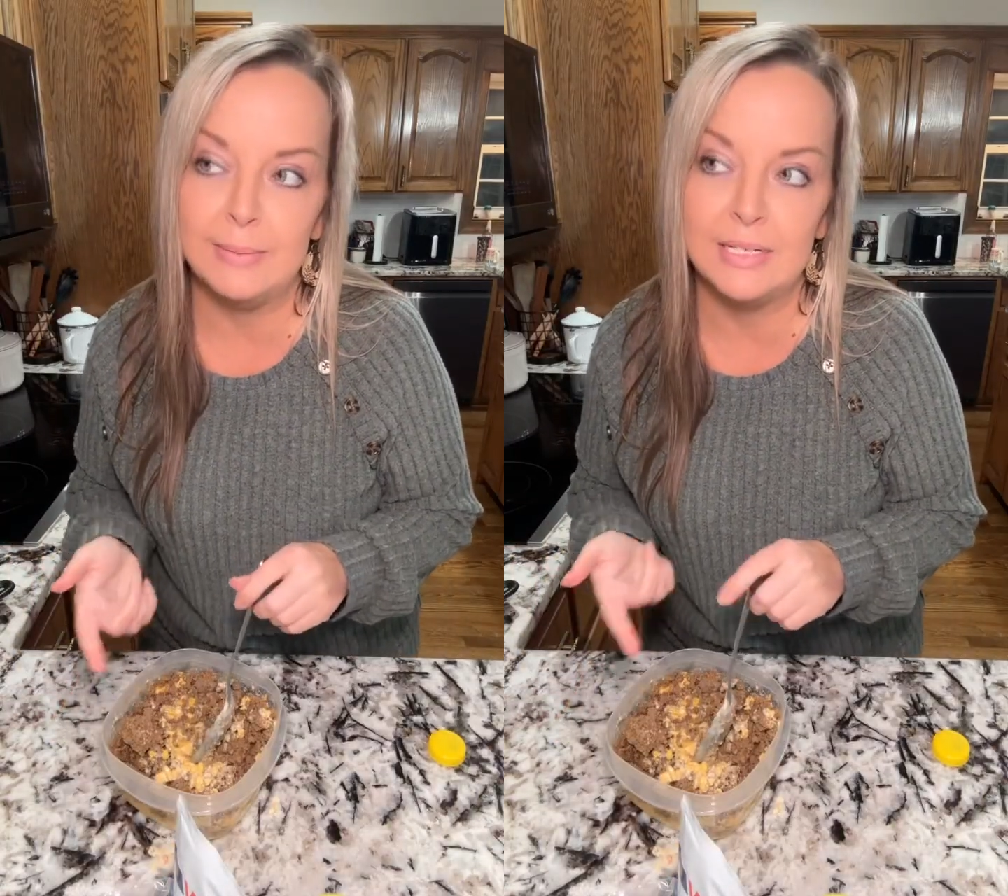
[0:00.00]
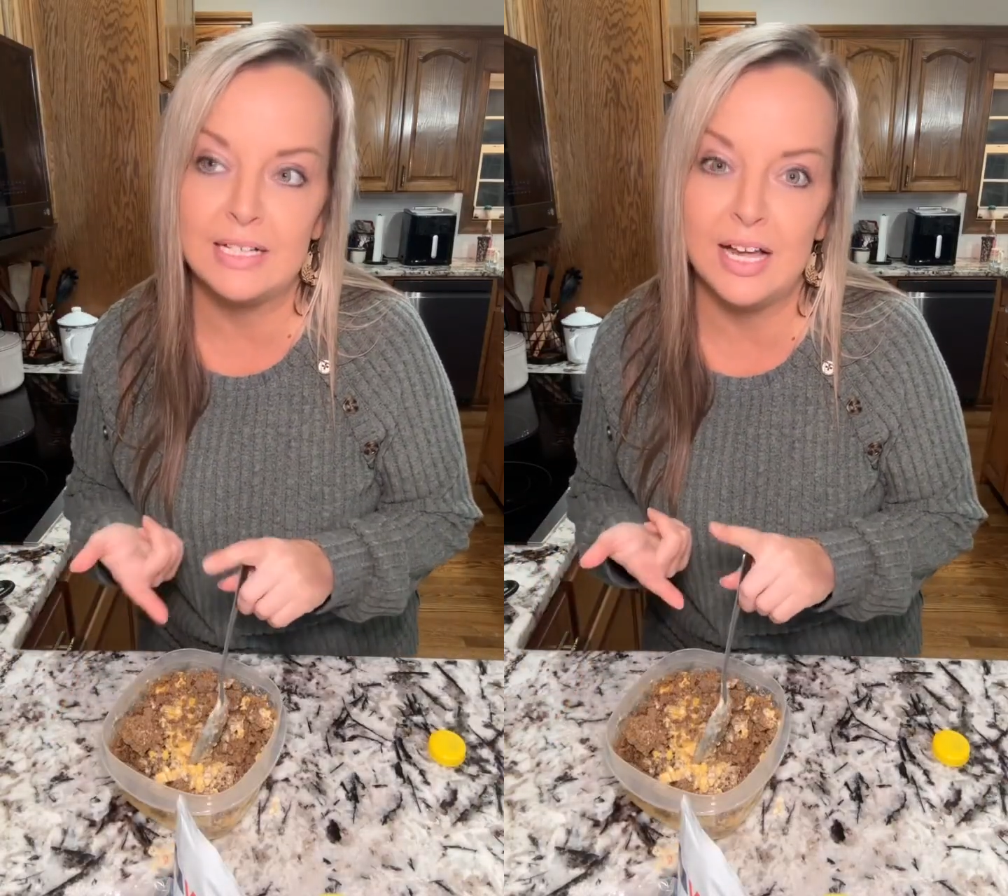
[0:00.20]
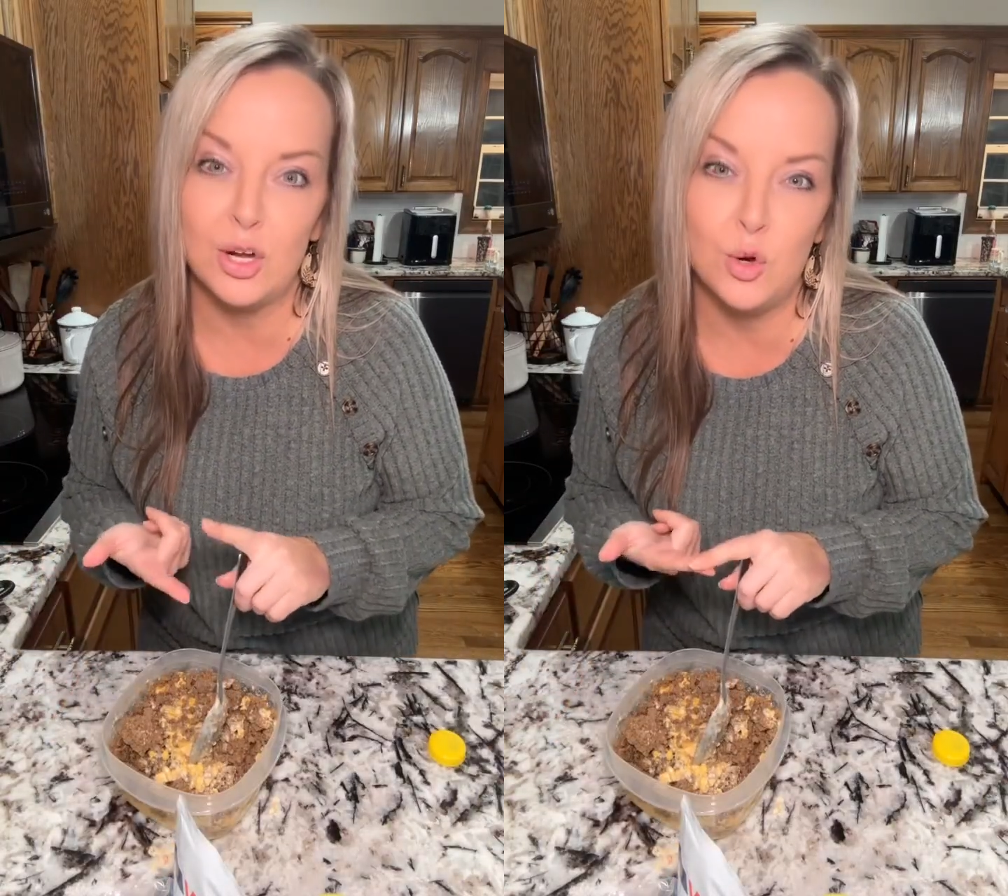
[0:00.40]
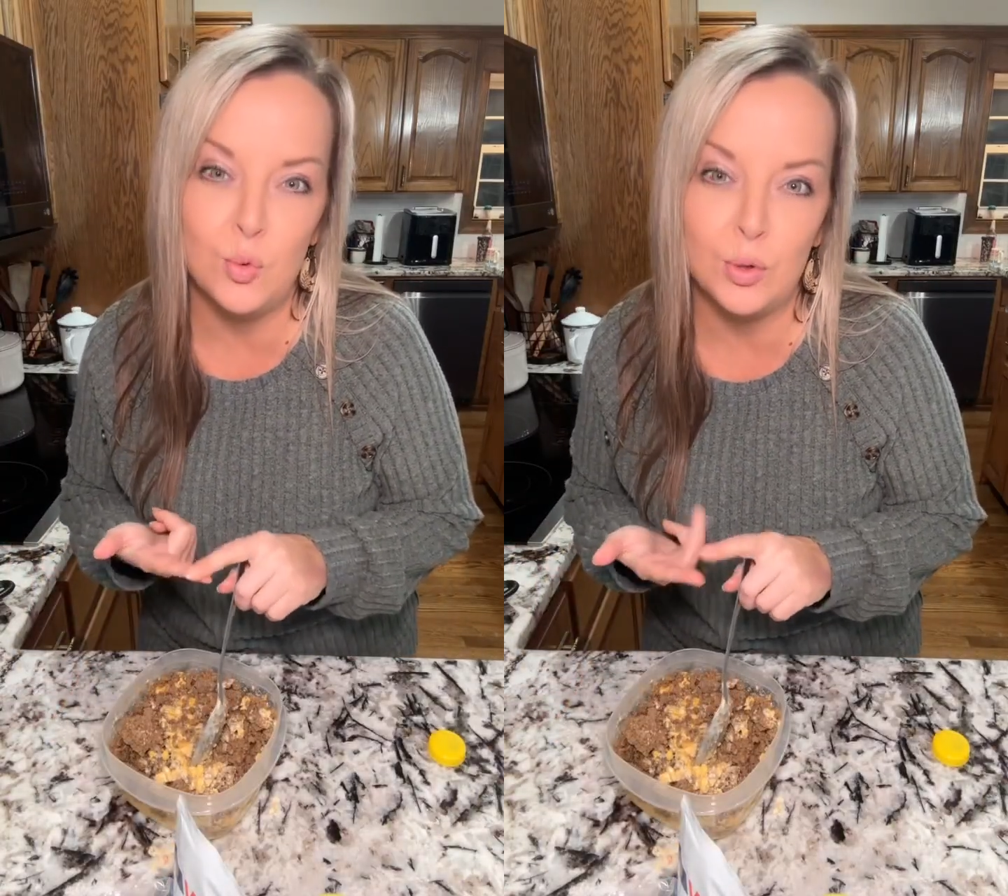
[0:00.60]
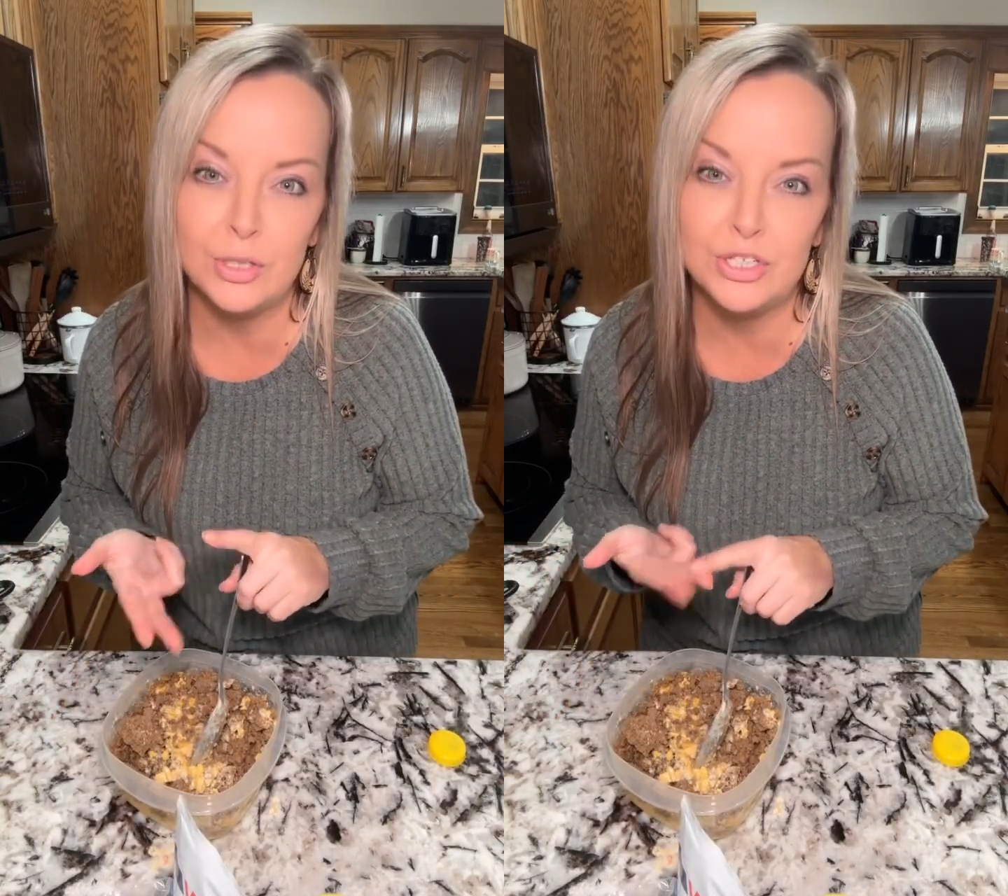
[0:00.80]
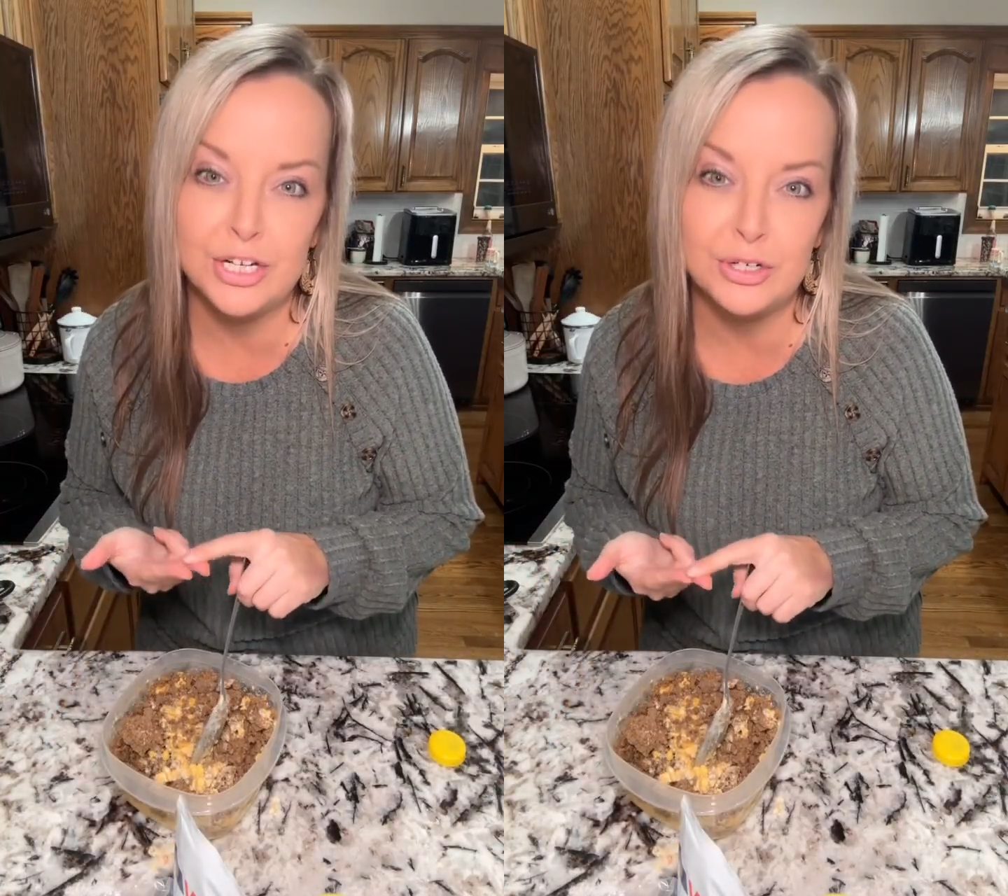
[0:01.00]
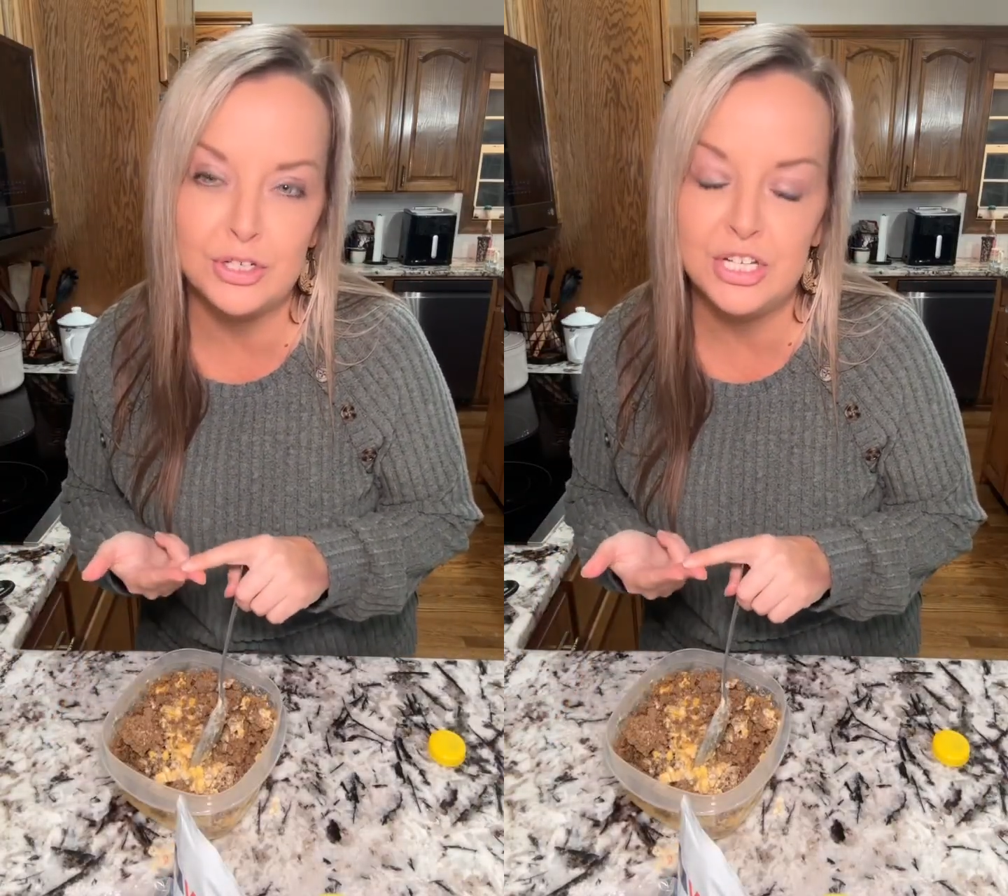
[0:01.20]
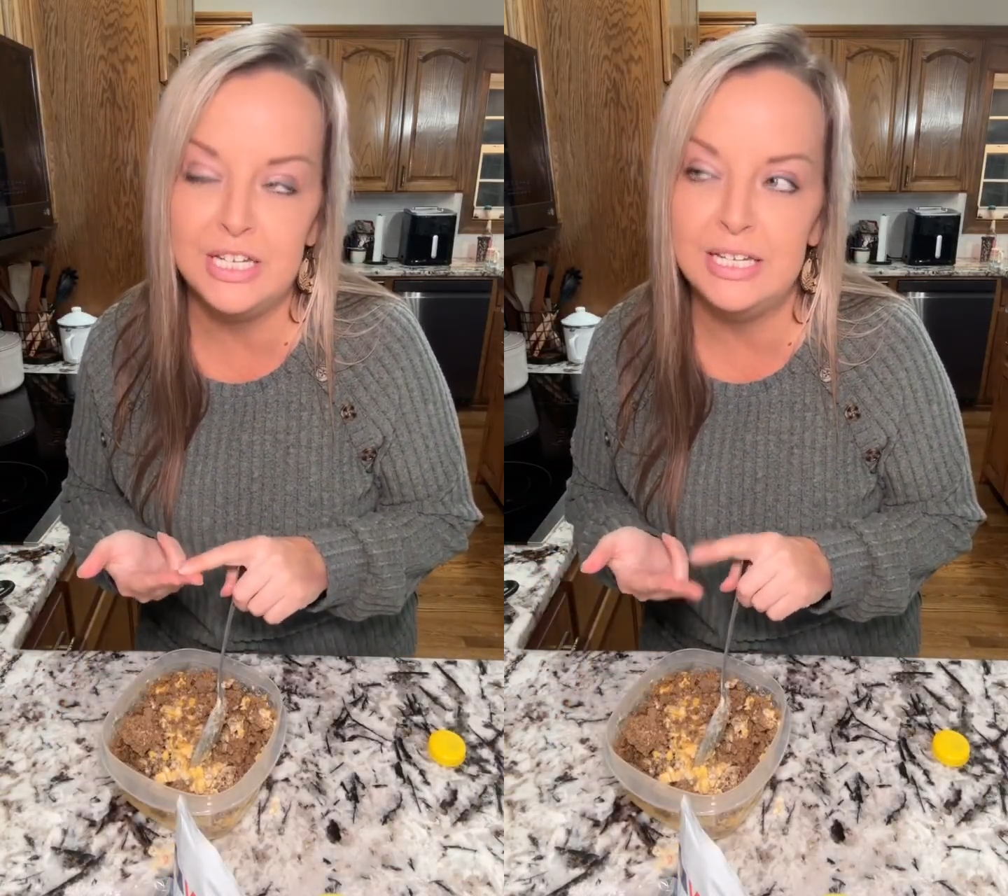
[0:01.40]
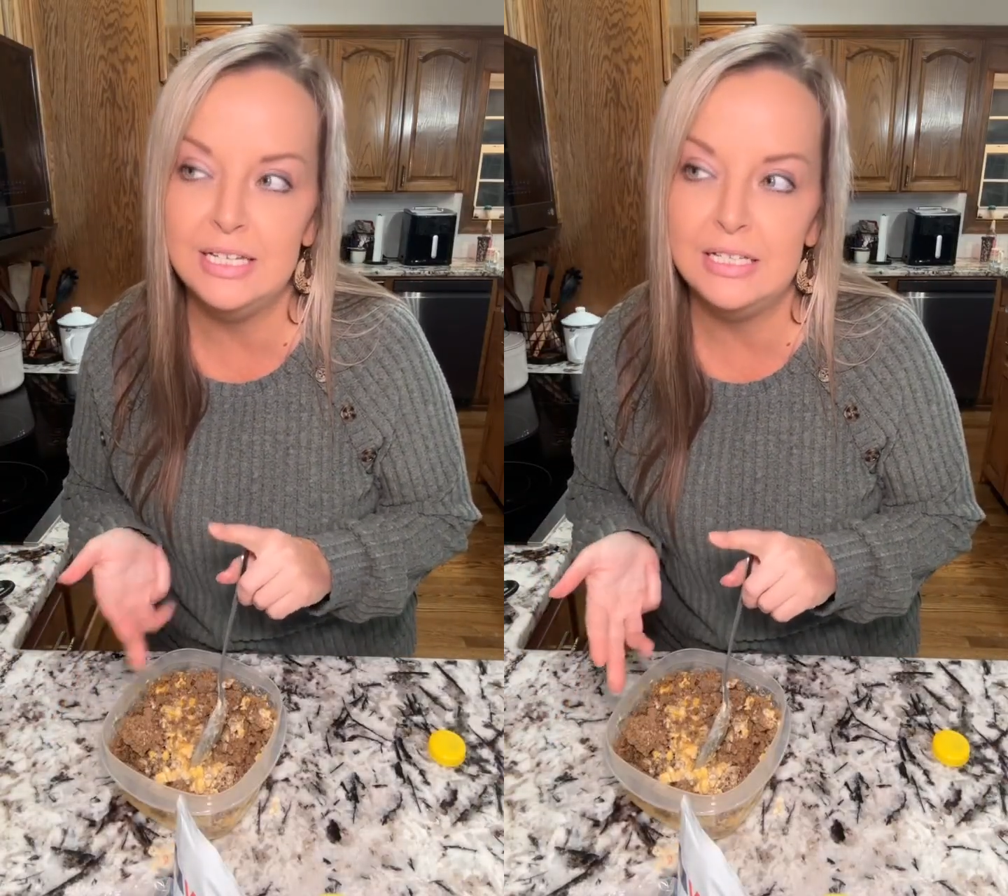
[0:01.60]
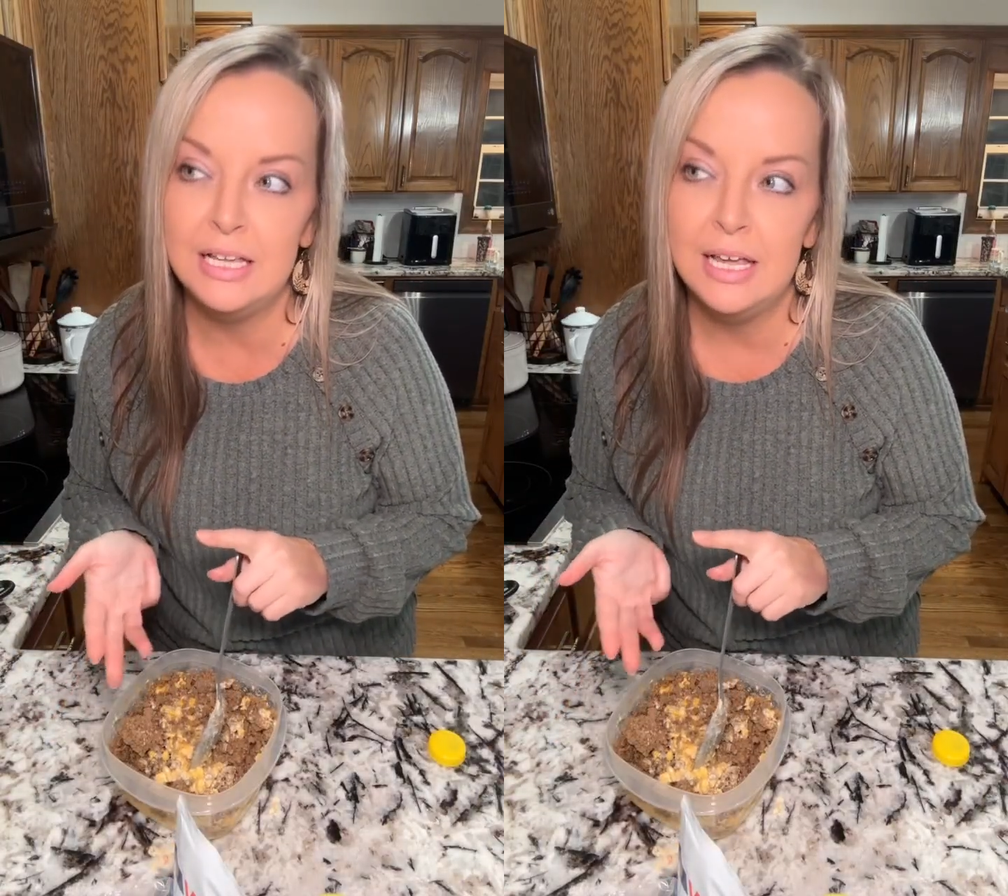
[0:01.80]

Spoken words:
it's got corn, cheddar cheese,